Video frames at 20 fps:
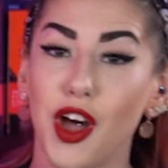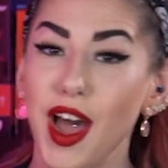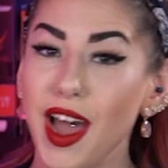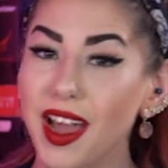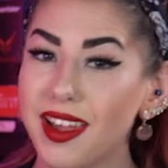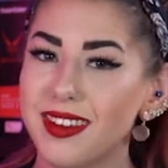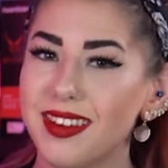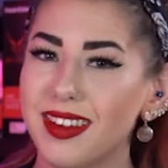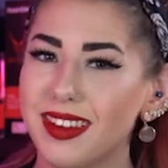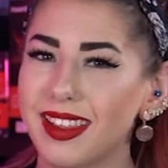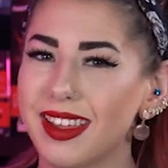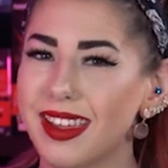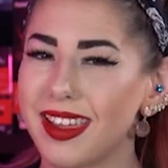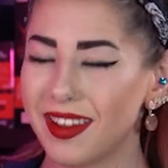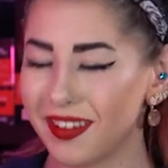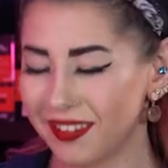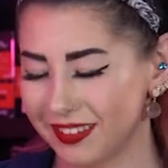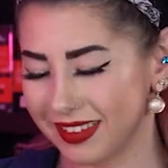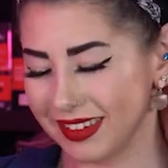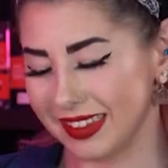
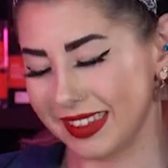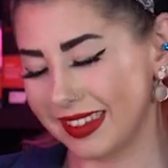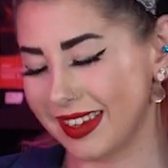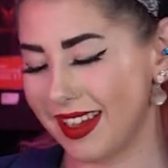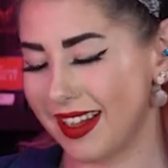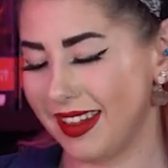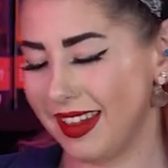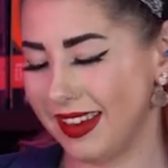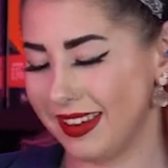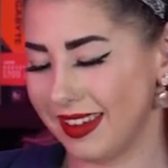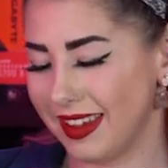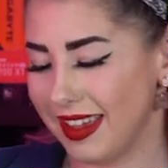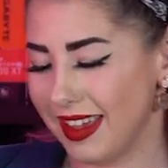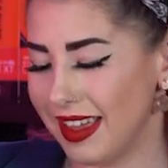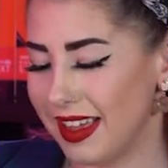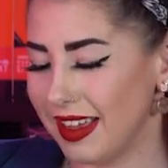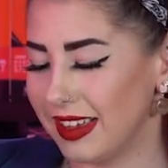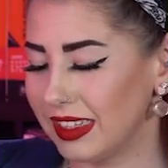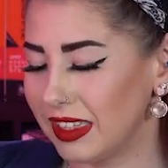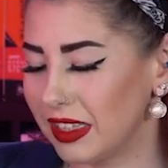handily on the side.
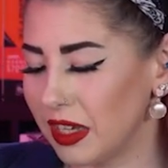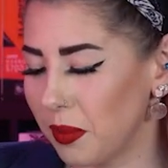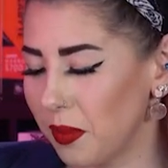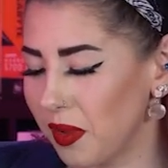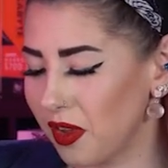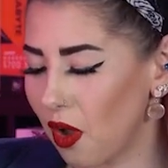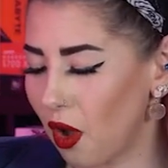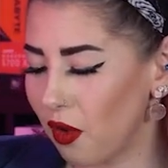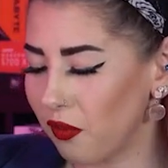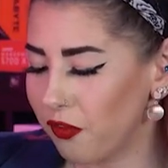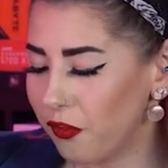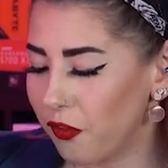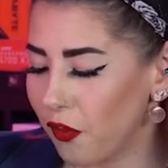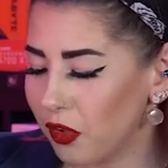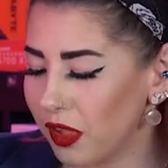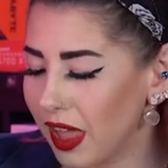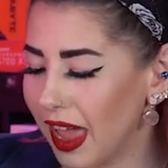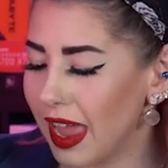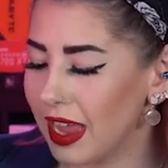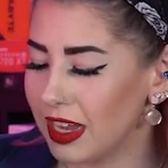So we've got
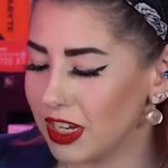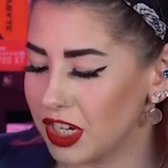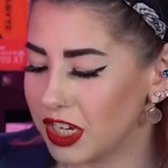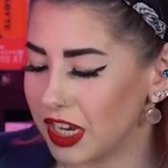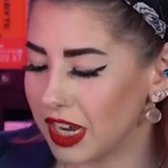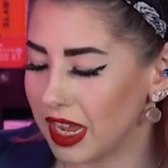full H